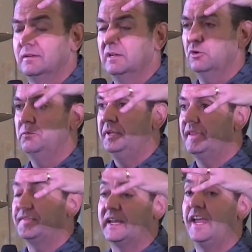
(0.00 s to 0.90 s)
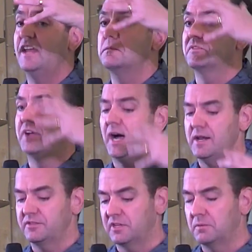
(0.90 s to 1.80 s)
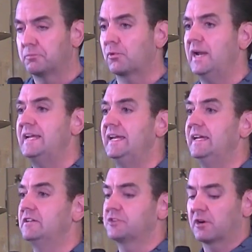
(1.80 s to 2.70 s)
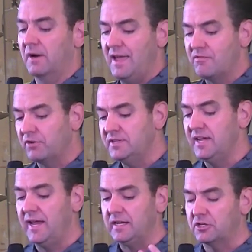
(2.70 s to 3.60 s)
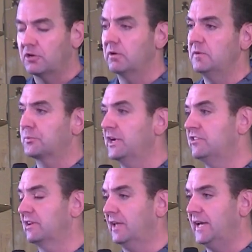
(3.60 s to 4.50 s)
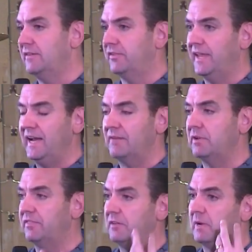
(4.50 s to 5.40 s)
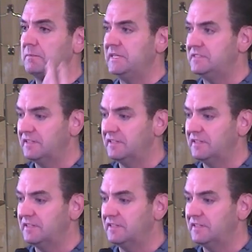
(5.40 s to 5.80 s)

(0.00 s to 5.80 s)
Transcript: It would be that the kingdom of God is going to break into her everyday, current, present life, and that everything might be